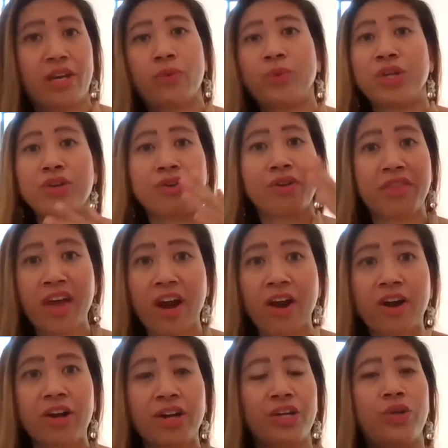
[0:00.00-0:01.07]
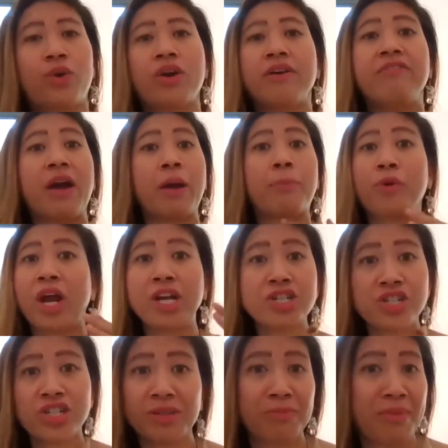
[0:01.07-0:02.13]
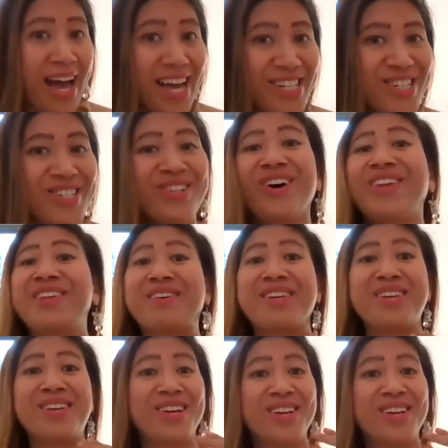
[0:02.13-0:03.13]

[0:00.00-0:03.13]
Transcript: And when you're there, you're a vibrational match to all that